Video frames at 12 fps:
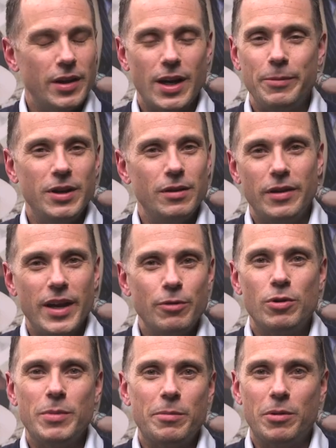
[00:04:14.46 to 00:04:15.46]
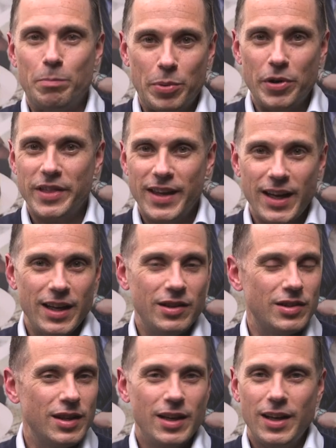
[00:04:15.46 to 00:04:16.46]
I mean, they'd remember
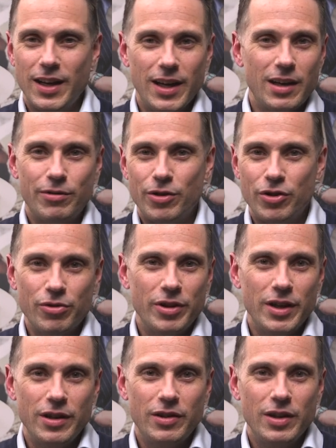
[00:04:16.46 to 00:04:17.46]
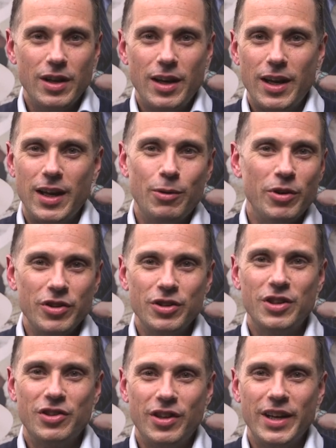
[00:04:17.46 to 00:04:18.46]
birthdays, anniversaries, and it wasn't
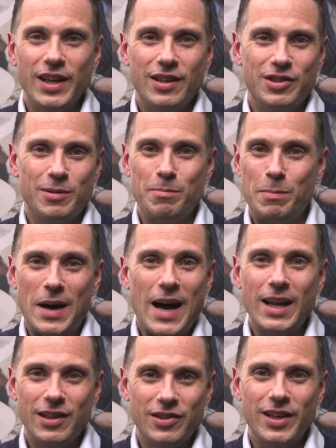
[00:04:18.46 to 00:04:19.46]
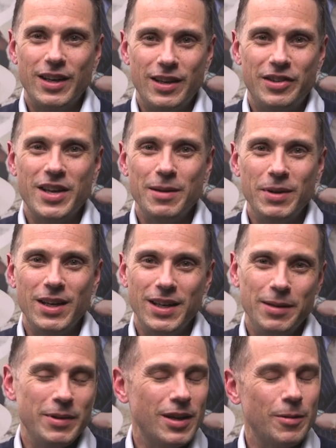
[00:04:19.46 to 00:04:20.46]
just like some bot decided to send me an
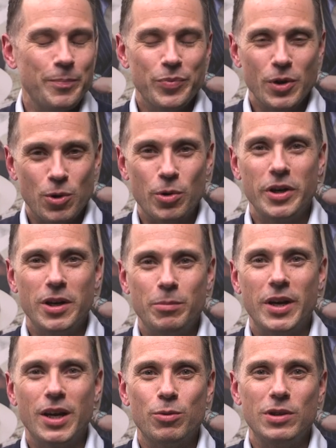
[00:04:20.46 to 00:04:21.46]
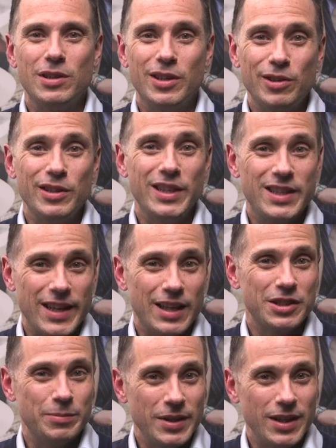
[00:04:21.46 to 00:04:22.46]
email. Corey and Mike would literally
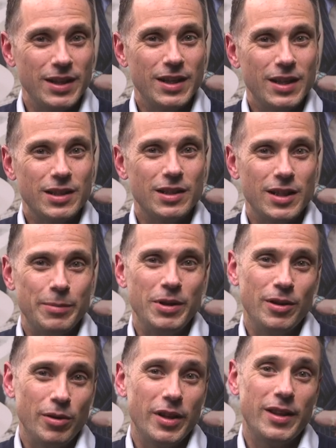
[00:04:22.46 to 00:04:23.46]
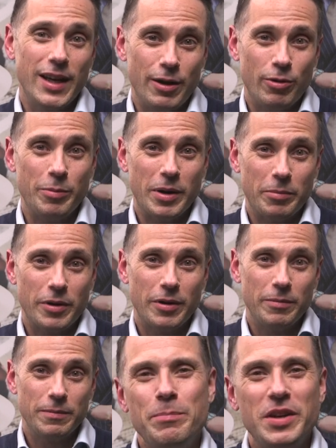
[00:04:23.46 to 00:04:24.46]
text me to let me know that they had
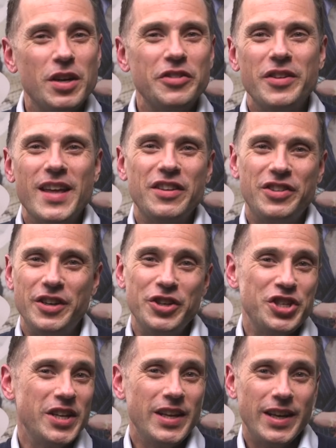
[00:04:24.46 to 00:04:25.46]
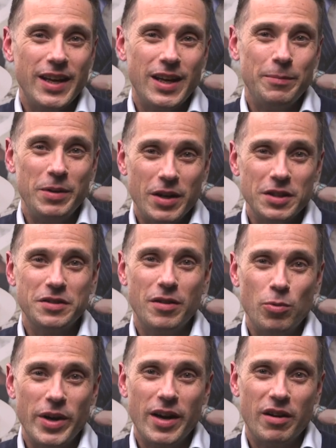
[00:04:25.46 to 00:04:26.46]
remembered. Because of that synergy and because of
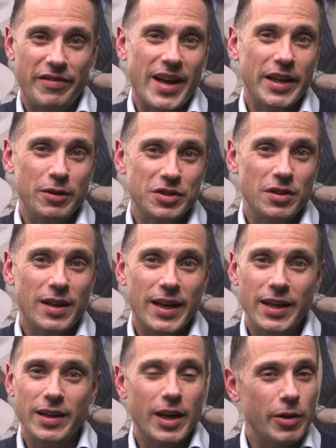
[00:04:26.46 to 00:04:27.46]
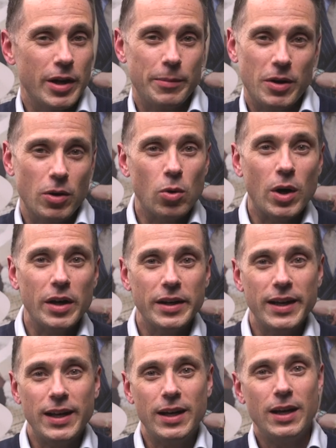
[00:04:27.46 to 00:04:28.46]
the way our values aligned, caring about
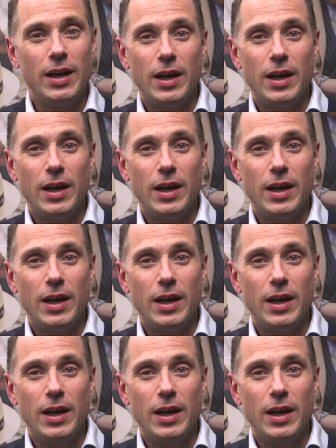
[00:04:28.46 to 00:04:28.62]
quality,